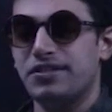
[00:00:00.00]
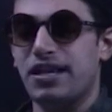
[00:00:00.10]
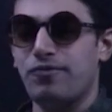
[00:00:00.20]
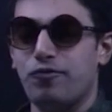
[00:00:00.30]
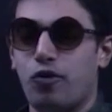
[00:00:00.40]

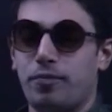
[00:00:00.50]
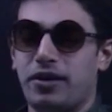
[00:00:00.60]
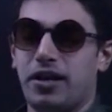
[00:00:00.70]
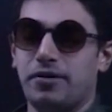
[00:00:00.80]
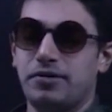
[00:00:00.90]
Same
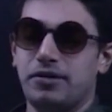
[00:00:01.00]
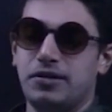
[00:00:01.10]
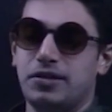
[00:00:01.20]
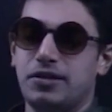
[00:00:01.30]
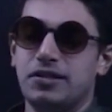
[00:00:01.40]
formula.
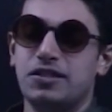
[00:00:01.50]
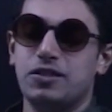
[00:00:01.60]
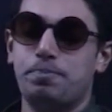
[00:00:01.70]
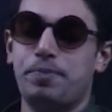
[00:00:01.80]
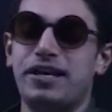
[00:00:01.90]

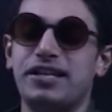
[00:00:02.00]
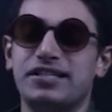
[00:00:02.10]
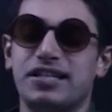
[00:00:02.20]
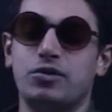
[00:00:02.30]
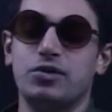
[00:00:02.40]
Speed
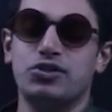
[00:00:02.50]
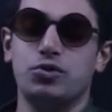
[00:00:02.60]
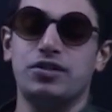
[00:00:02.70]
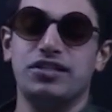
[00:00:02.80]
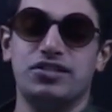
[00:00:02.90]
is equals
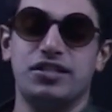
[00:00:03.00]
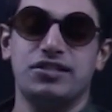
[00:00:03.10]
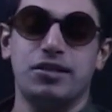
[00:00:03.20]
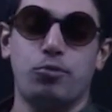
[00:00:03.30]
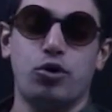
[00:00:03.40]
to
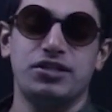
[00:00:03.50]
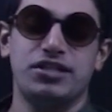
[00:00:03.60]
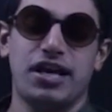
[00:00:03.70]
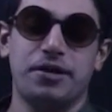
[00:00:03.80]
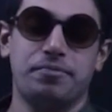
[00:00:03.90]
distance upon
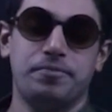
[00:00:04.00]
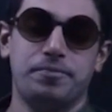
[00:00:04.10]
time.